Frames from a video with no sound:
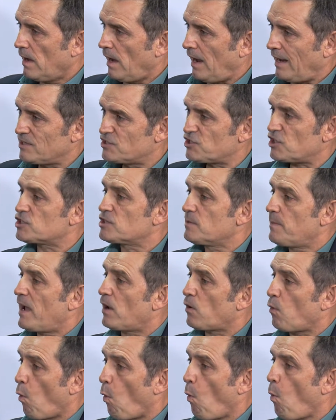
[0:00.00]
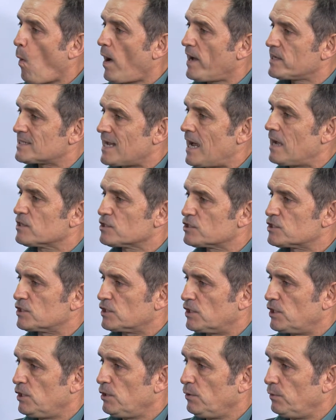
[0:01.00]
and just about always
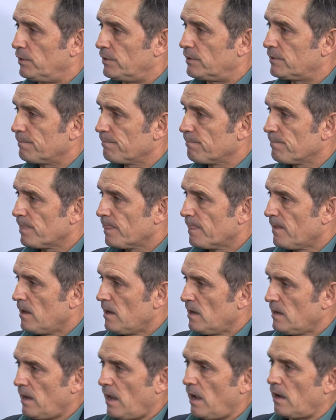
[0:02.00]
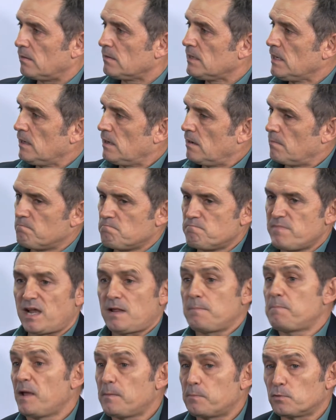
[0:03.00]
unsecured. Now,
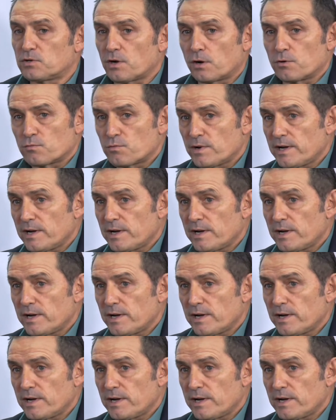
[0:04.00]
many people don't